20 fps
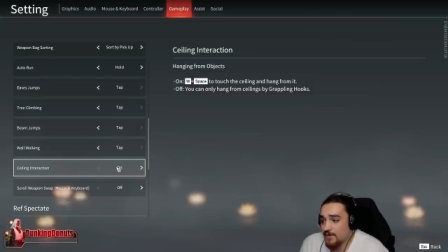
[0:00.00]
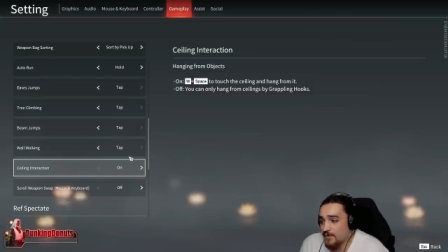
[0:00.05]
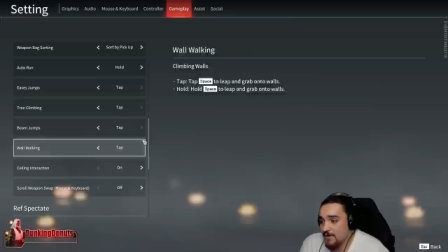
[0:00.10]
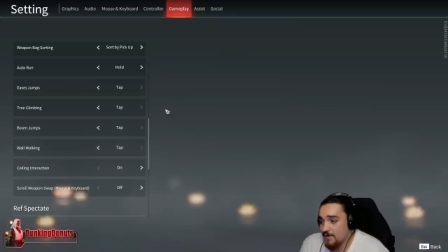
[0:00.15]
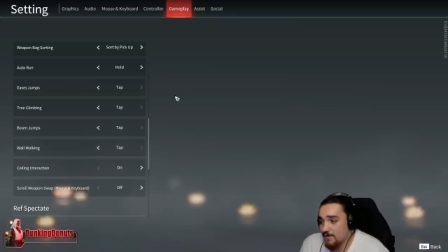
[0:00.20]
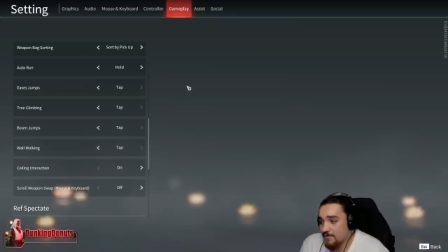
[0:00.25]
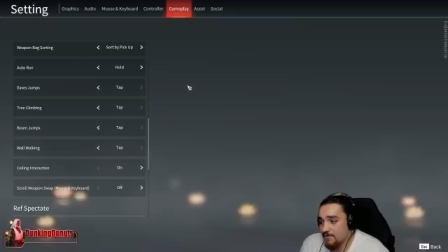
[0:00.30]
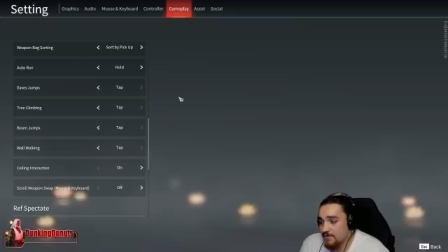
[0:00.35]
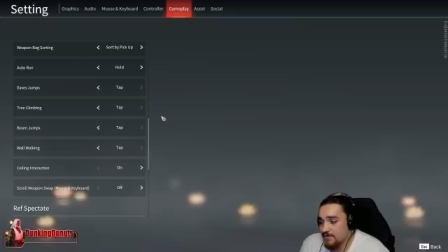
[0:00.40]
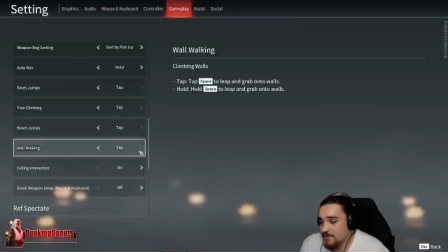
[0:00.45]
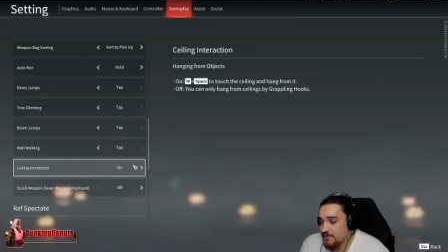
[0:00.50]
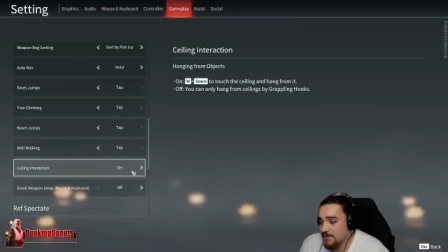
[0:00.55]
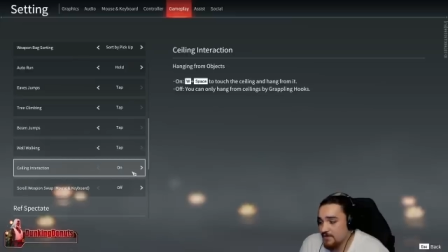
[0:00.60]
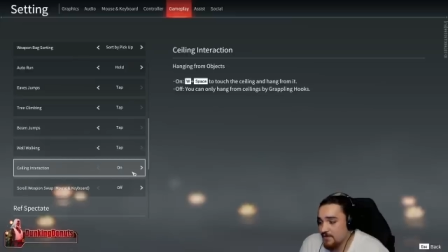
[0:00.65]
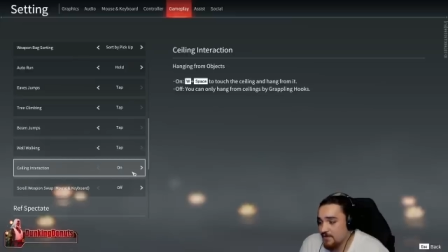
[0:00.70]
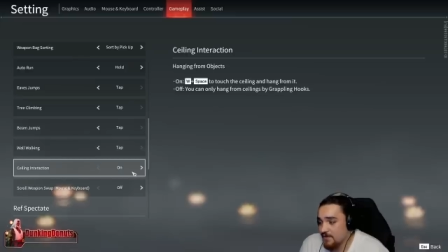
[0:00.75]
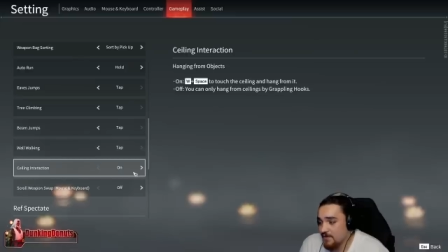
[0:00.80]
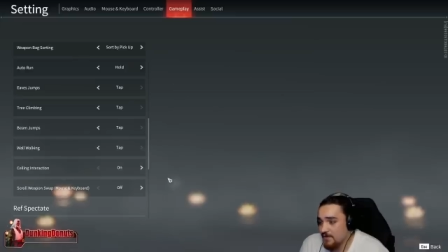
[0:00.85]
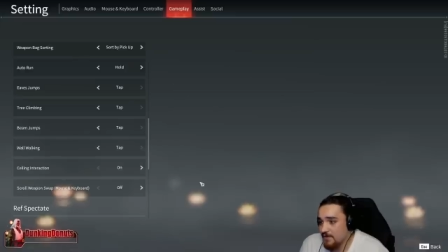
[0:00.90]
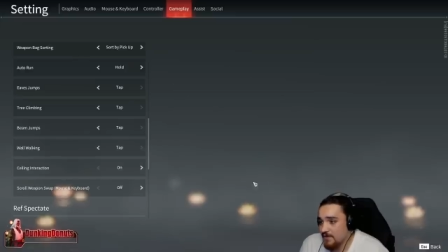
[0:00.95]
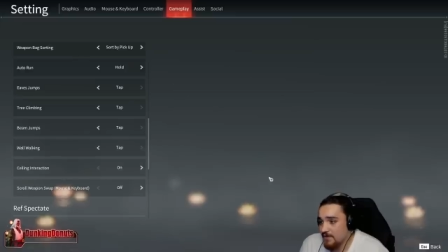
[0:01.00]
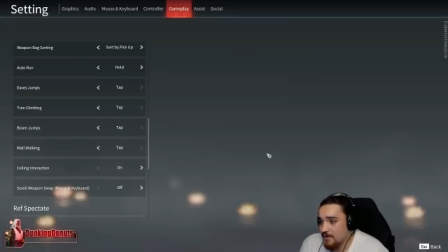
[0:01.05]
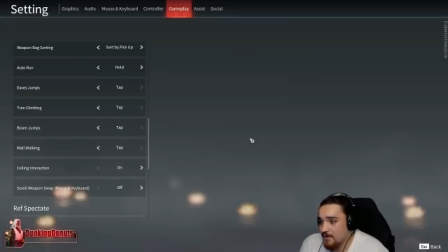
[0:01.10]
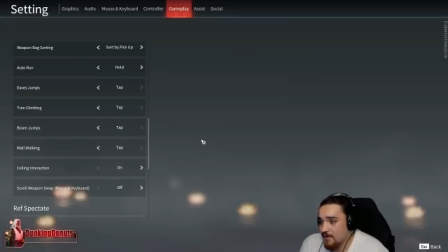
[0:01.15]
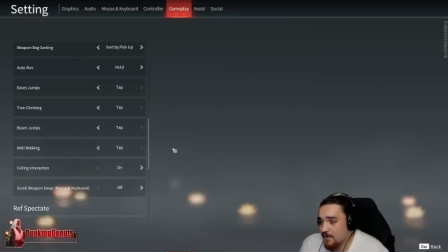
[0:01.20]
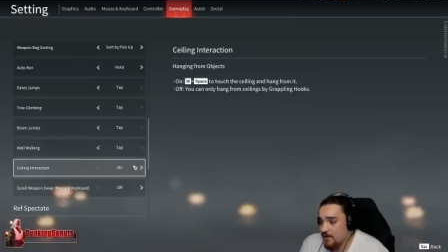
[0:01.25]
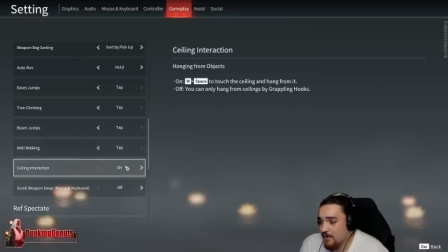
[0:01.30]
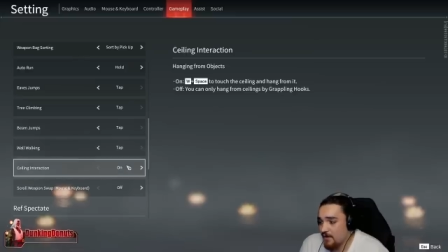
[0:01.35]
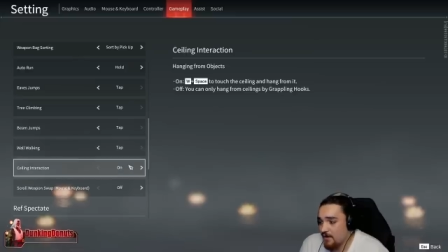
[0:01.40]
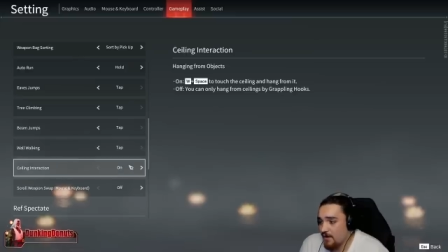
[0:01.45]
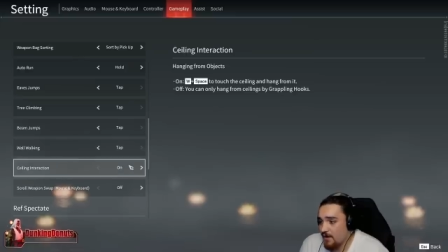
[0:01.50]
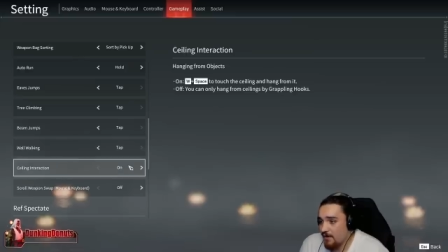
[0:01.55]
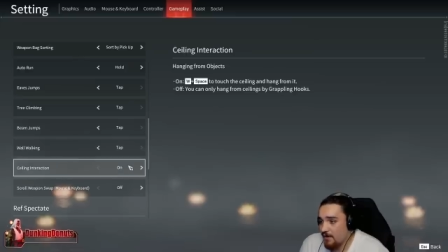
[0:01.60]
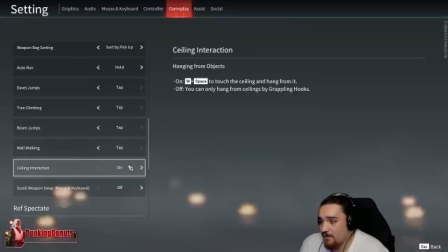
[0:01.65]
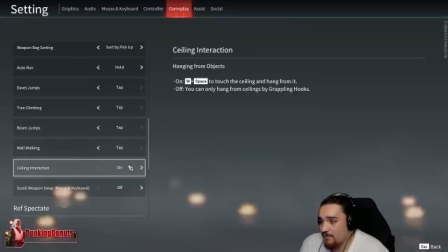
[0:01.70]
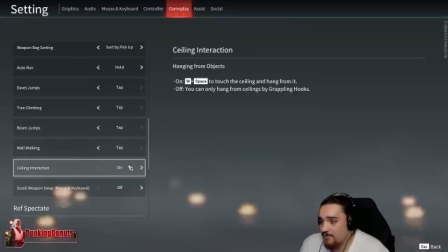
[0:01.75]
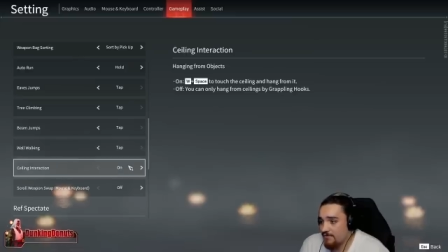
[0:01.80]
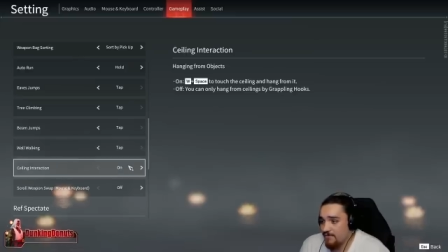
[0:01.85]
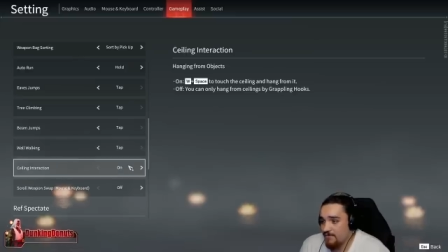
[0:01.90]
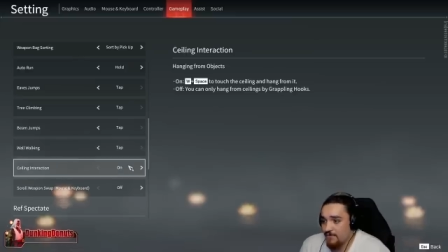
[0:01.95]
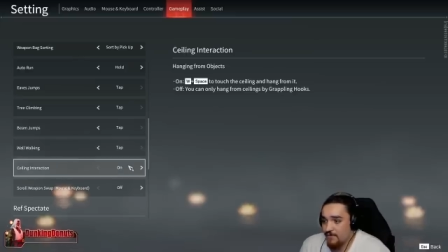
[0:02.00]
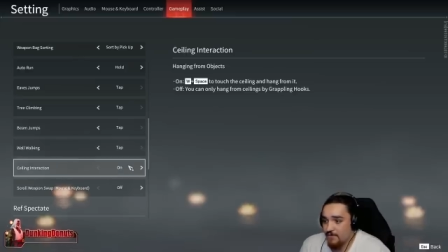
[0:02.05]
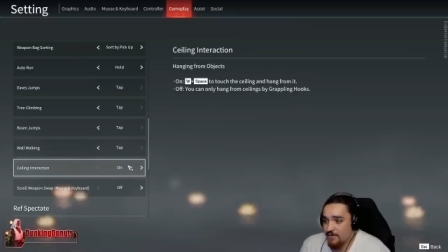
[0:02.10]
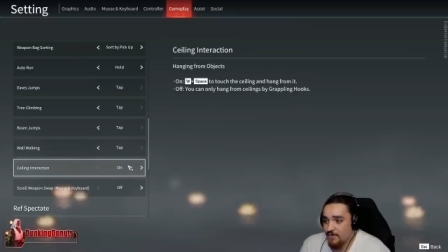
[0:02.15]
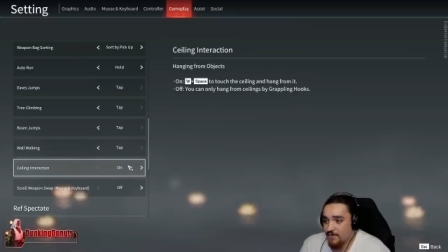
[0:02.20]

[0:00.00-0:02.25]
Here, if you see off,